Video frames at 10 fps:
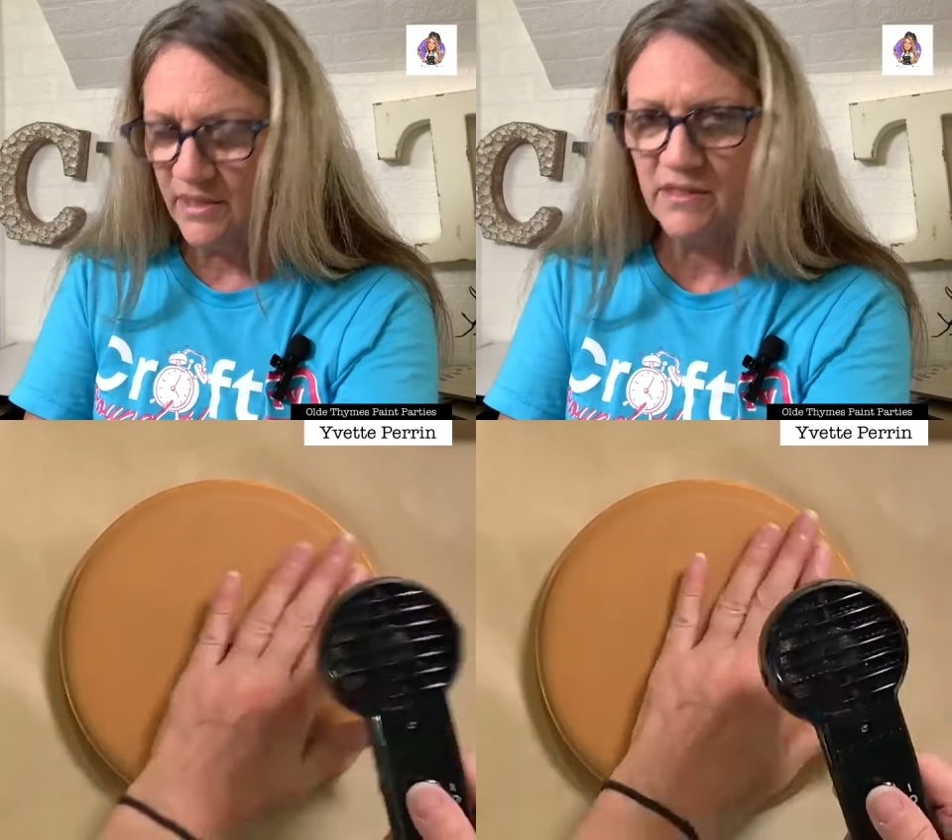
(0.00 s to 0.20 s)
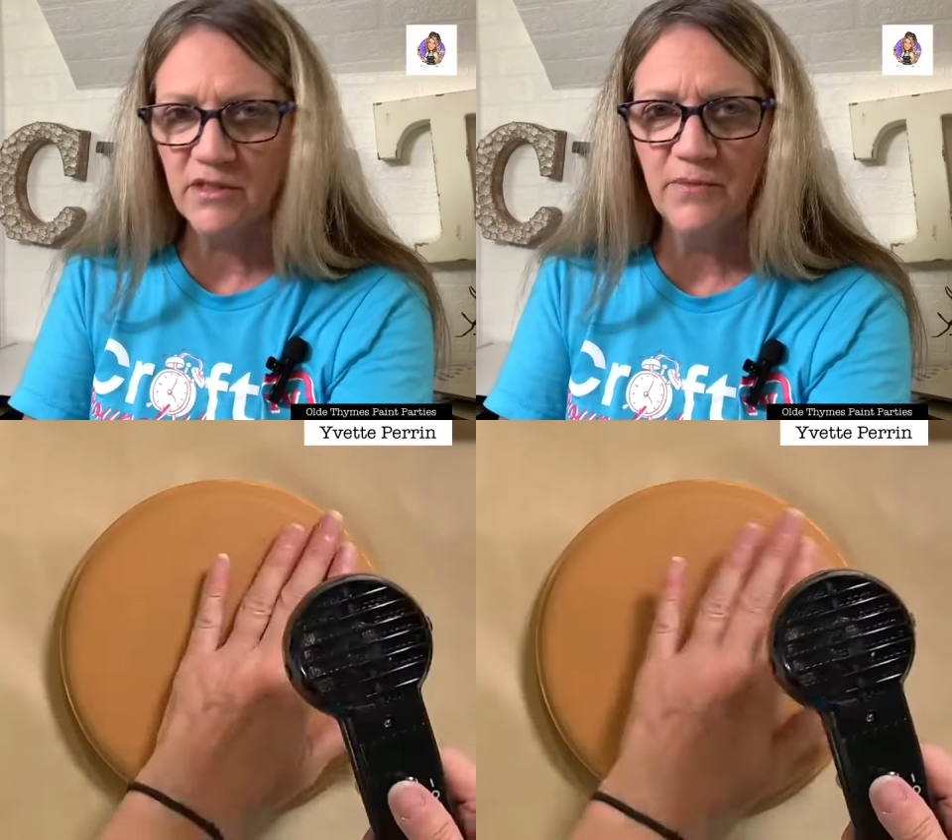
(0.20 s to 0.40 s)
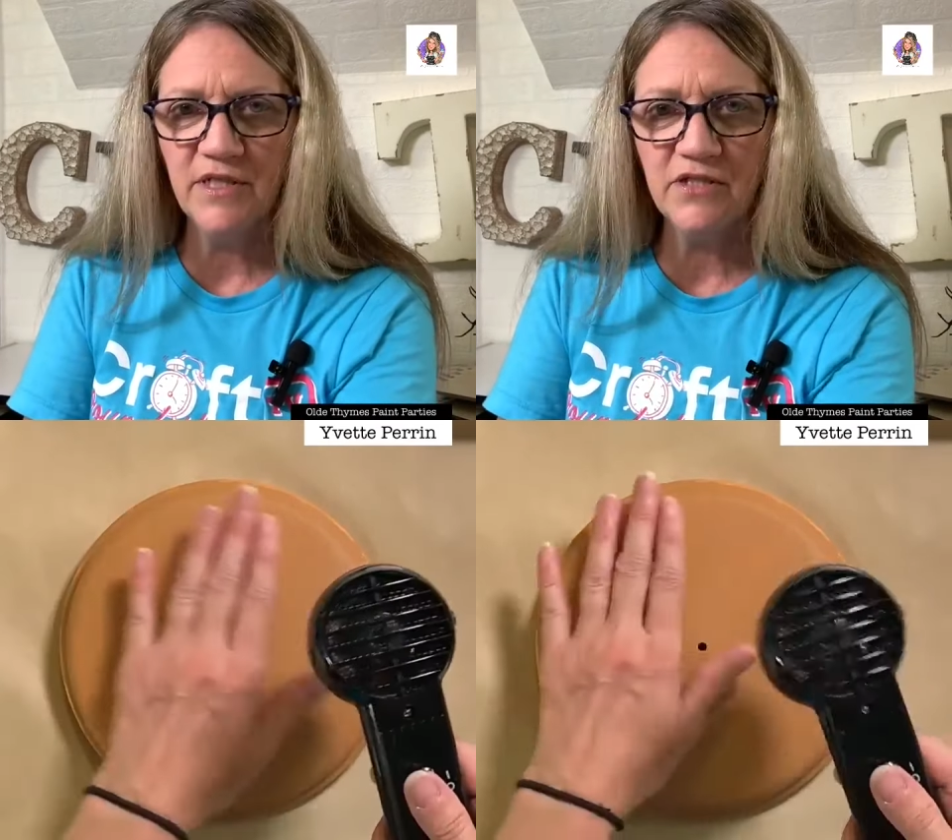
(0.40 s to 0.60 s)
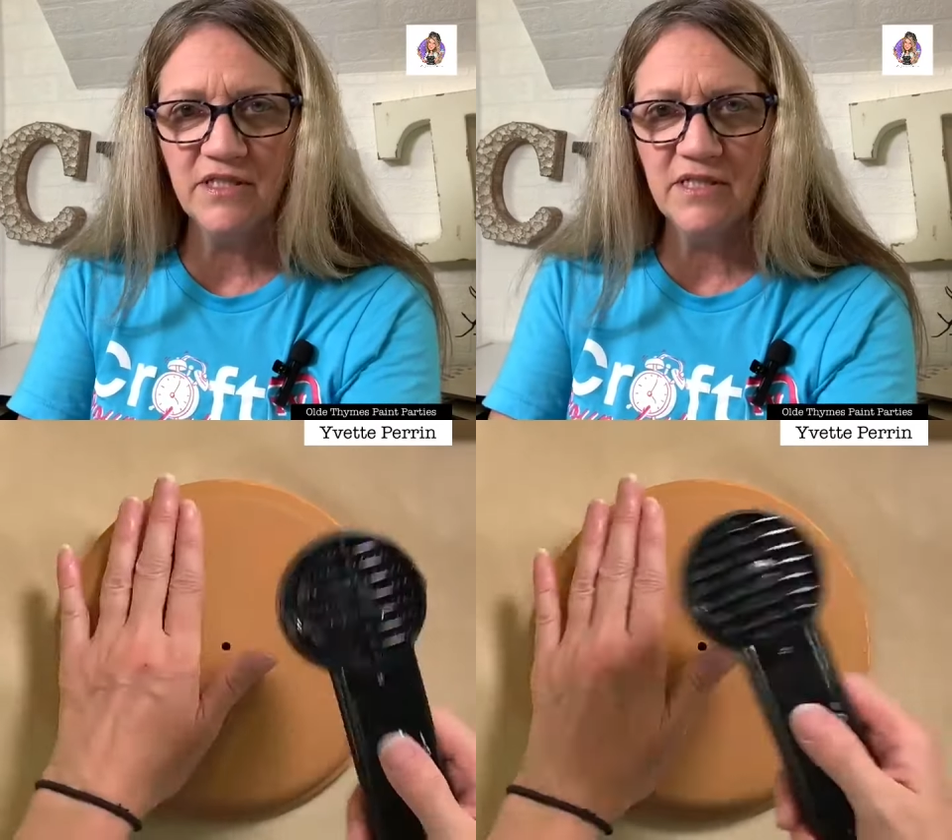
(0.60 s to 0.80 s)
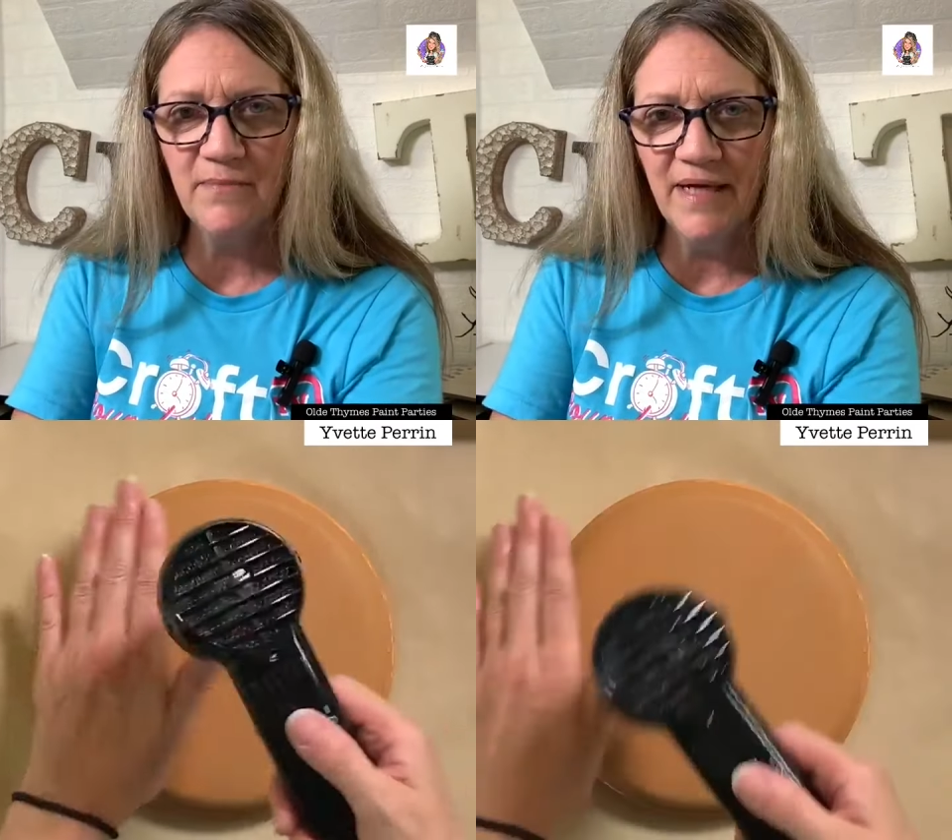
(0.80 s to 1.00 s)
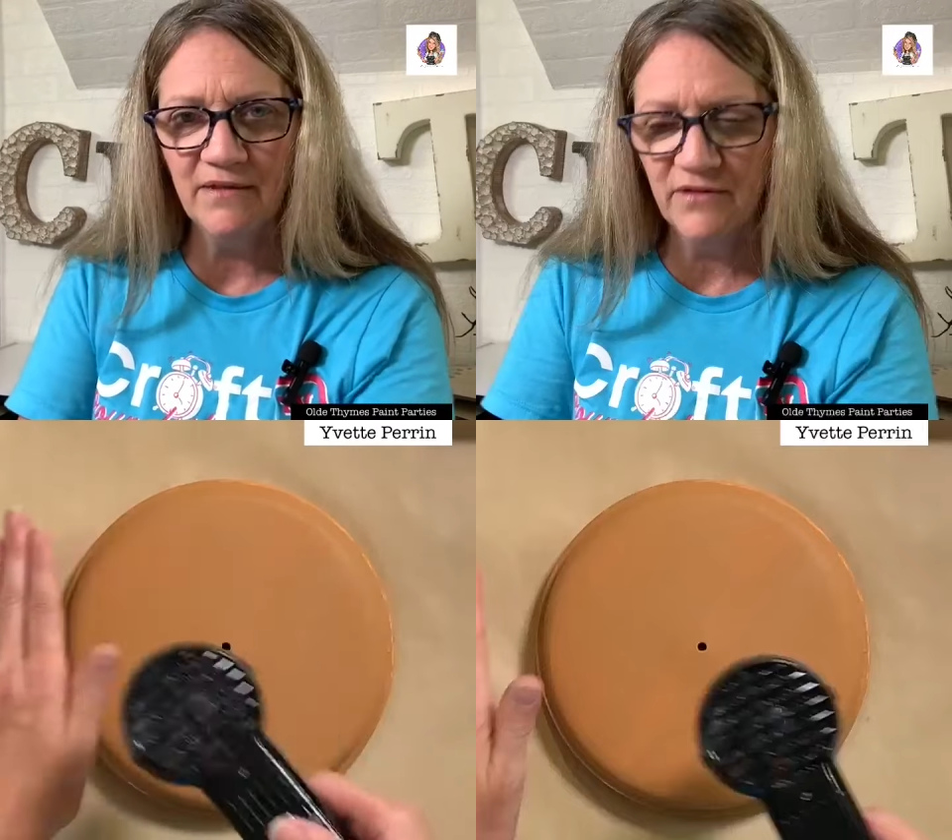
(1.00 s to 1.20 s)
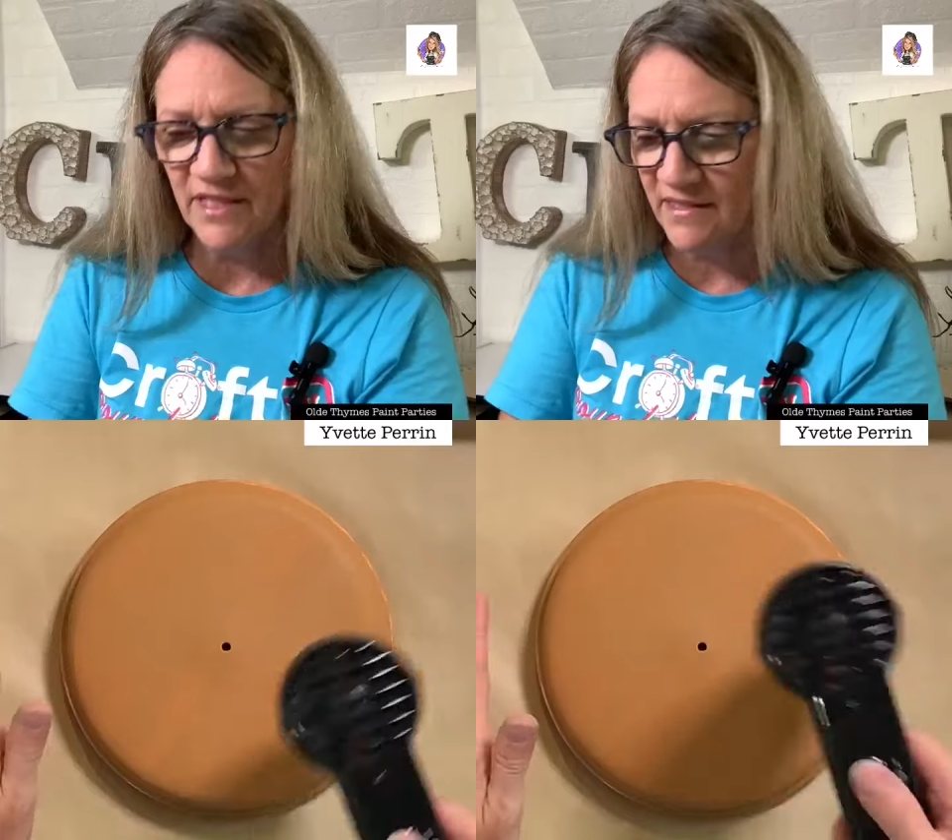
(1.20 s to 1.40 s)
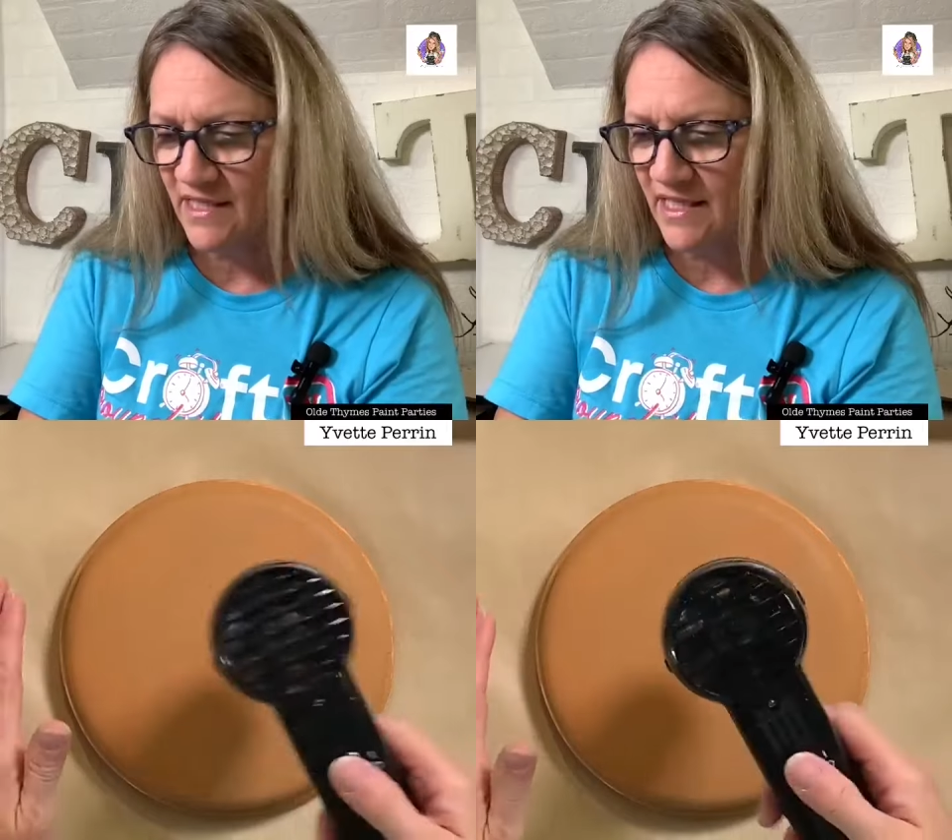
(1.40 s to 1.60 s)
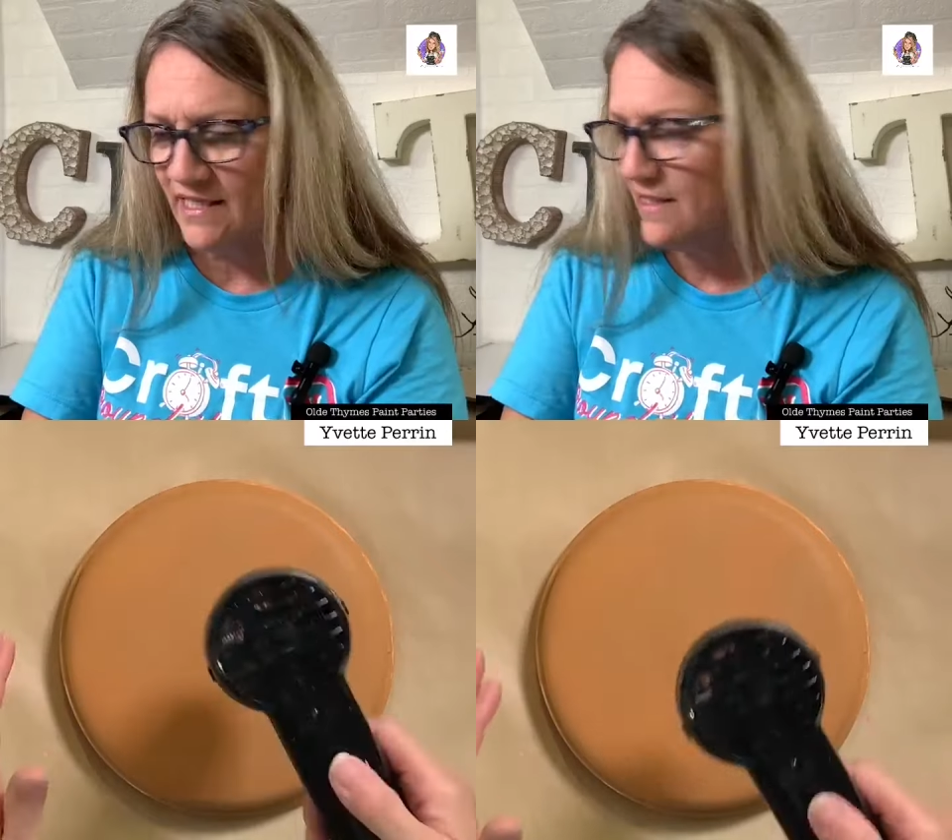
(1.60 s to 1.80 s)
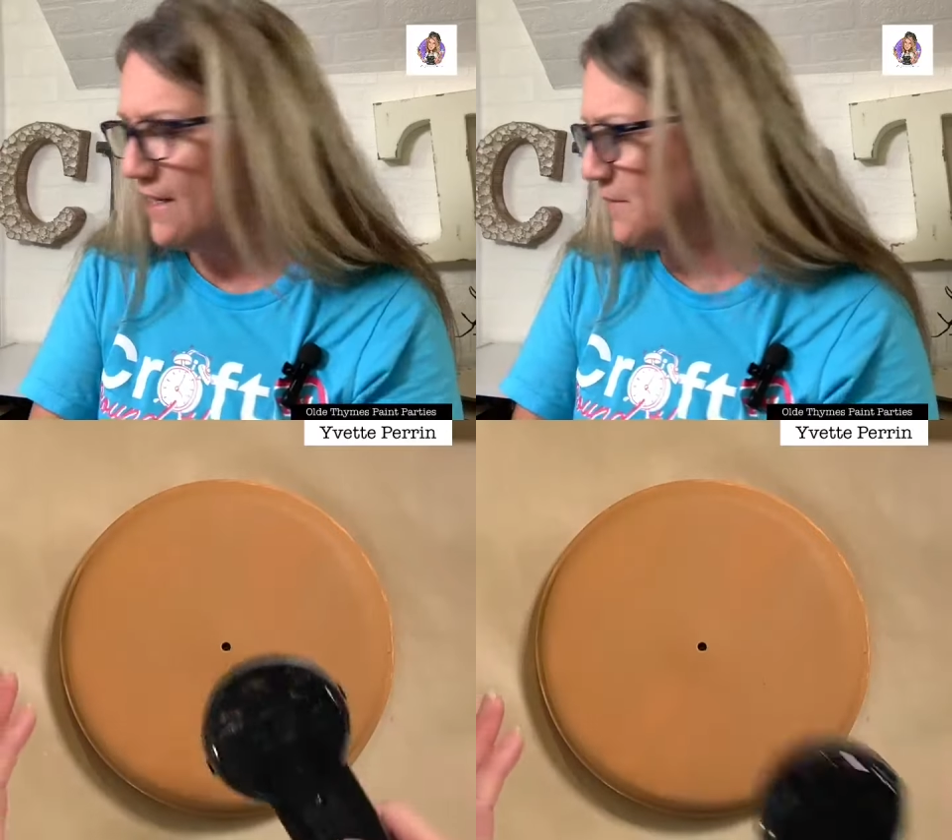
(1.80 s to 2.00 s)
this too much because the metal does
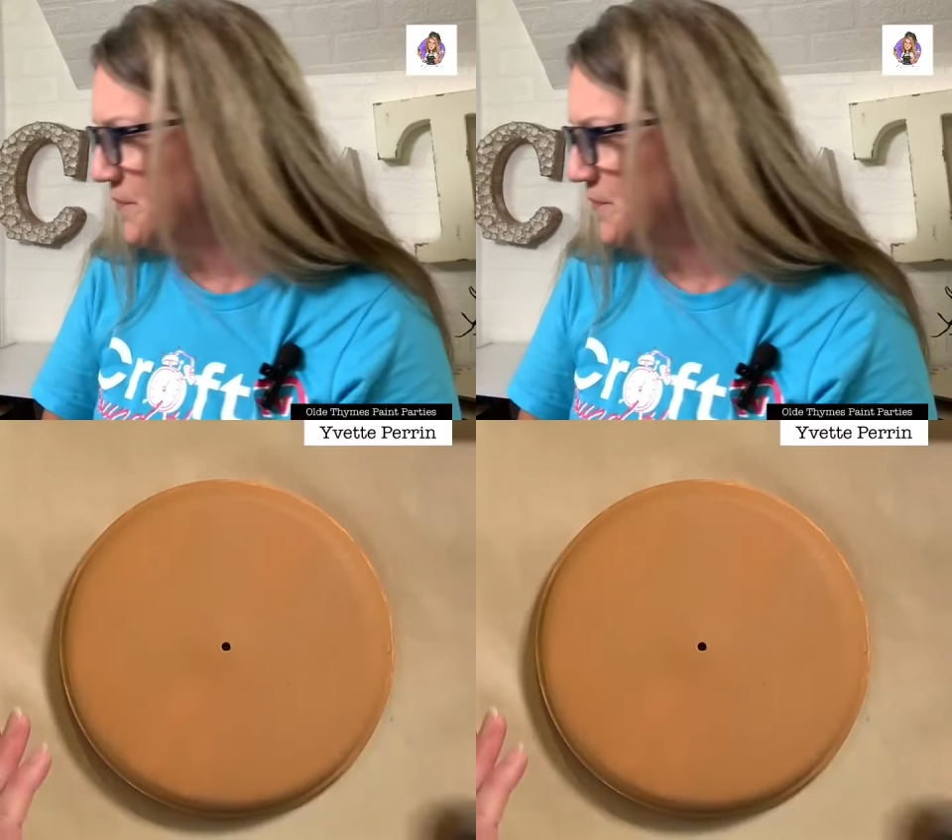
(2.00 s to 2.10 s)
heat up